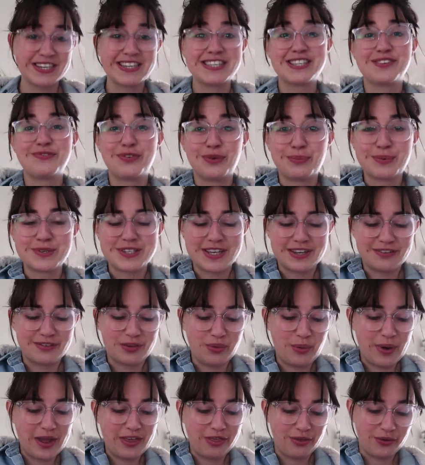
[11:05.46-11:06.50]
64% of
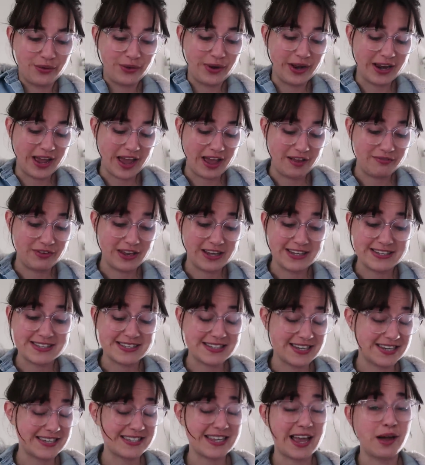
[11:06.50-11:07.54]
the way through and I have like
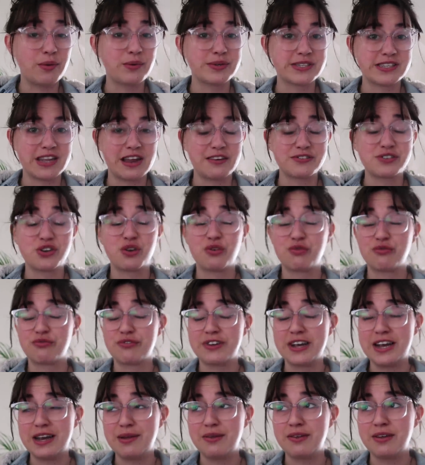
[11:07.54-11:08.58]
6 hours left, so I
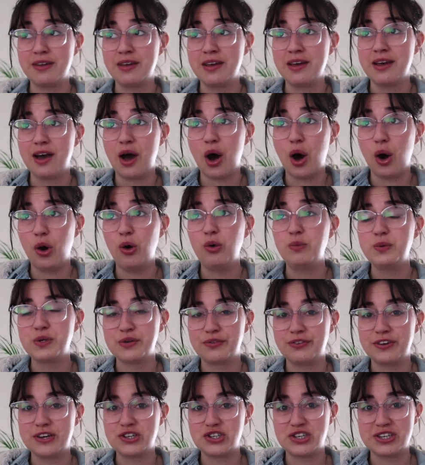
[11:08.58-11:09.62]
really hope
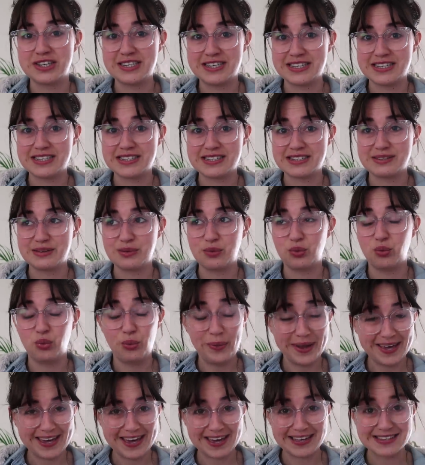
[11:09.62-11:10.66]
to finish it this
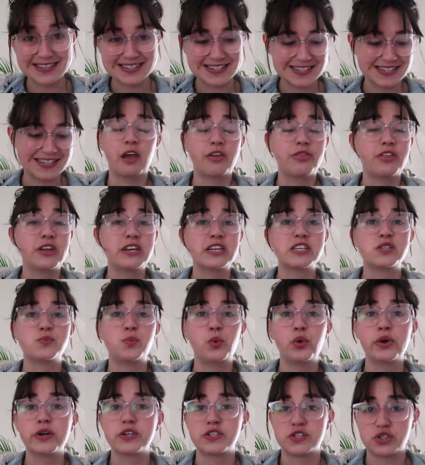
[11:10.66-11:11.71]
weekend. I think this
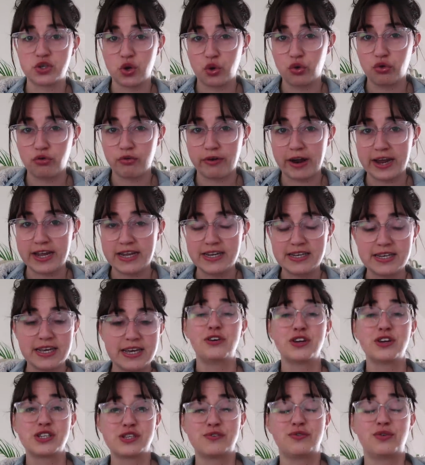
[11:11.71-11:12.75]
book is so great.
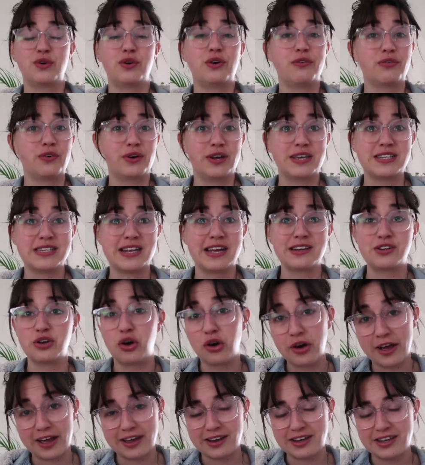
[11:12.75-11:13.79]
First of all, it's like
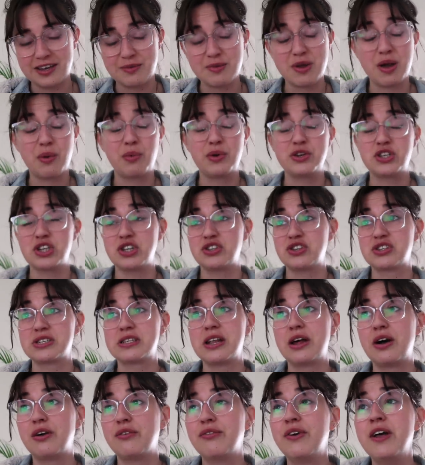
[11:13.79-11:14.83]
dark academia, which I just
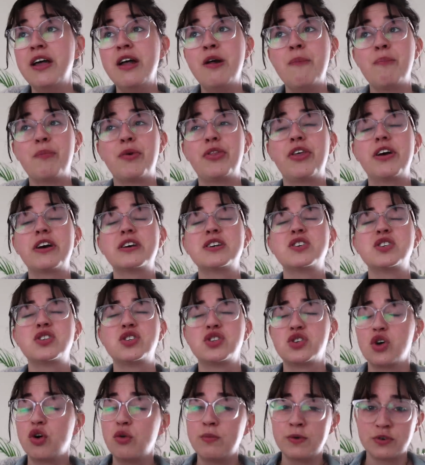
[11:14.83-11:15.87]
love, but there is
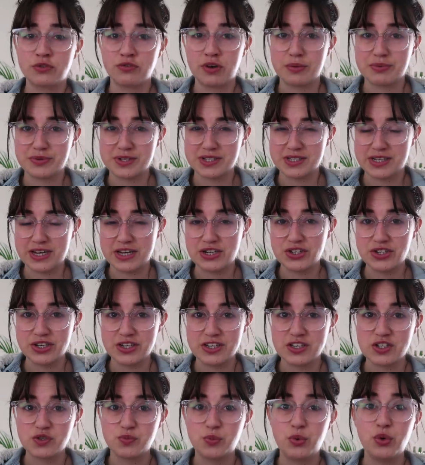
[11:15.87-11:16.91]
so much representation
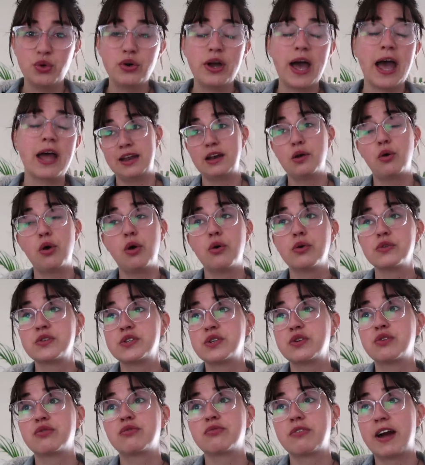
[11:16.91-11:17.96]
in this book, and
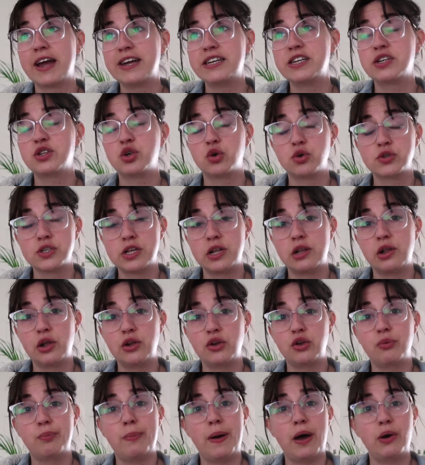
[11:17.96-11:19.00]
also the writer talks a
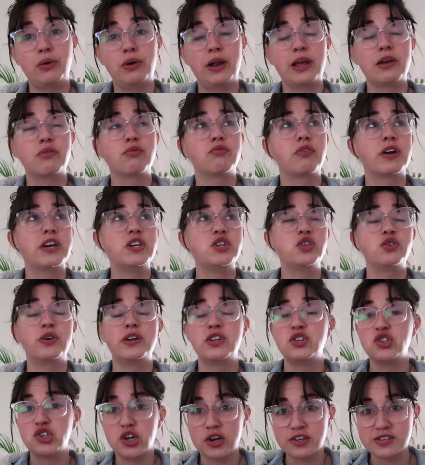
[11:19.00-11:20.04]
lot about like racial
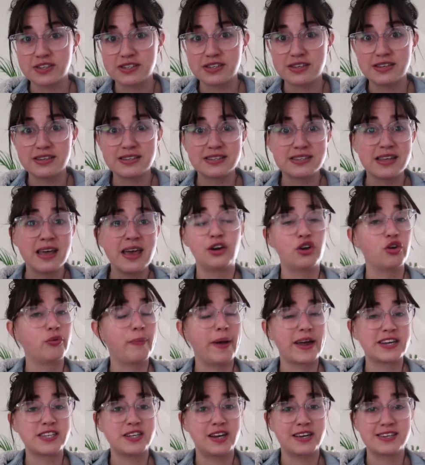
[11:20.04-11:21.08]
injustice, going
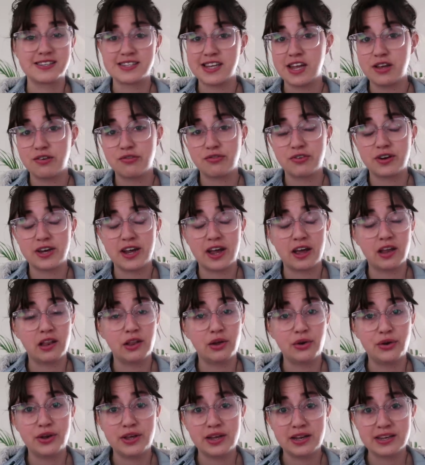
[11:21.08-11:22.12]
back to like slavery and
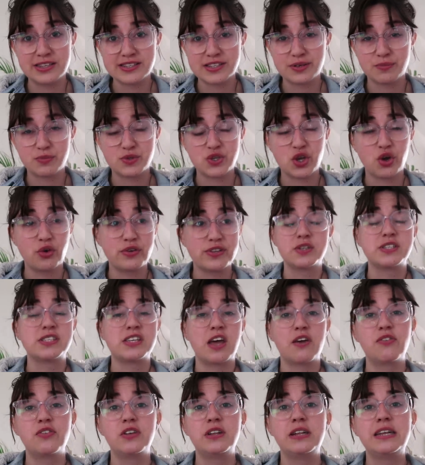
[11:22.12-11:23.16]
colonialism, so it's
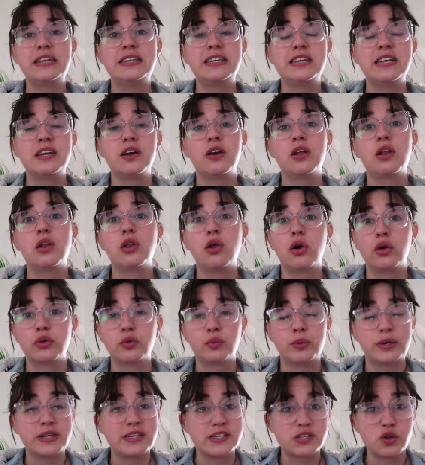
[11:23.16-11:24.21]
definitely dealing a lot
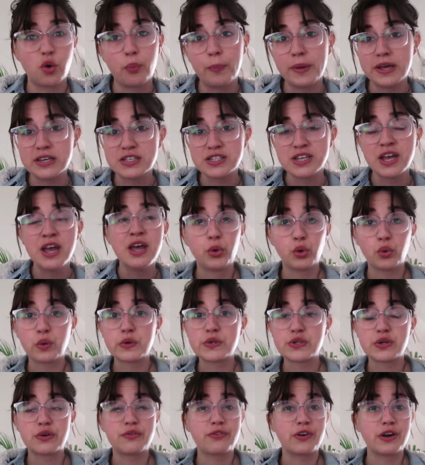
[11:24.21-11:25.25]
with these topics, but
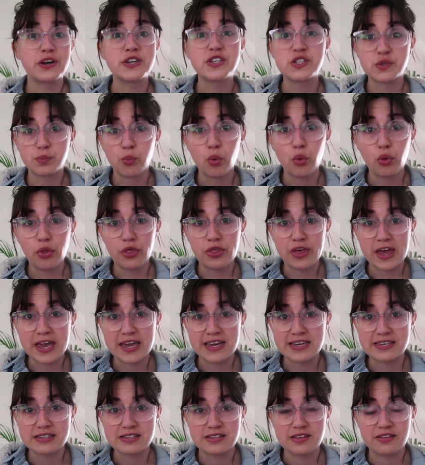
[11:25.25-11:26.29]
also the very small
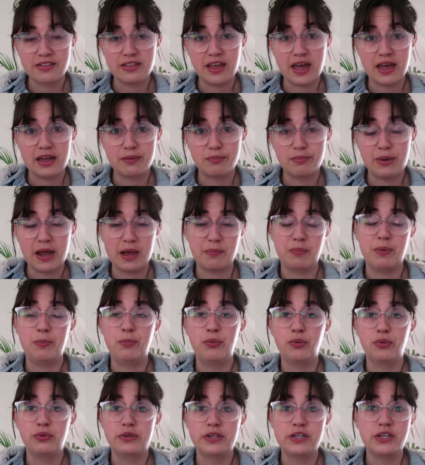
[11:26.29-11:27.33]
things that black
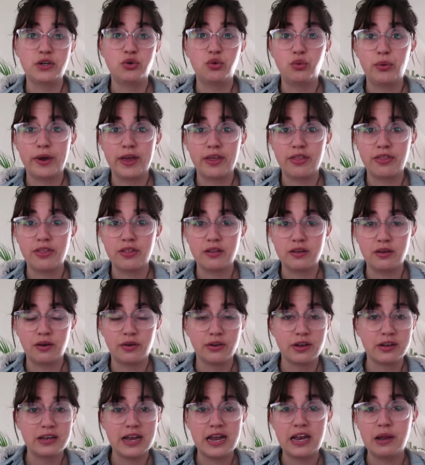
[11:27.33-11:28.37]
people deal with
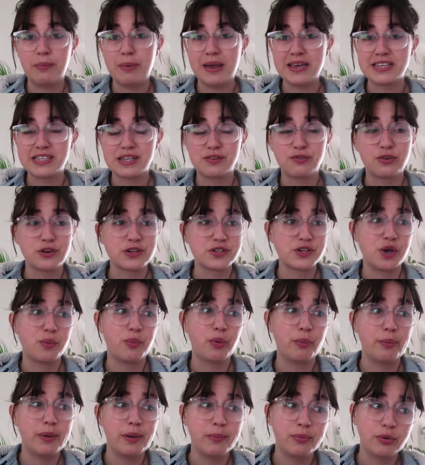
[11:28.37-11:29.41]
on a daily basis. For
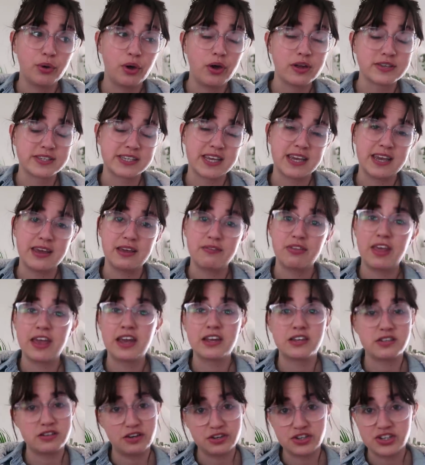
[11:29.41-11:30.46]
example, people asking if they
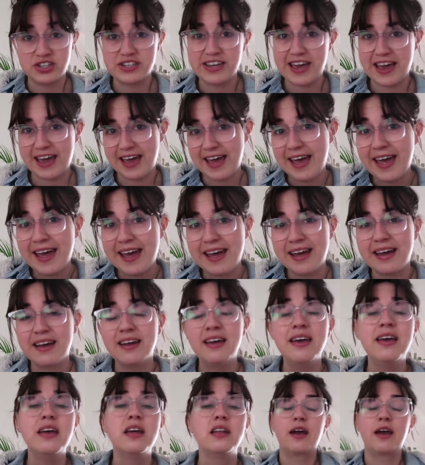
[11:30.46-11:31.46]
can touch their hair.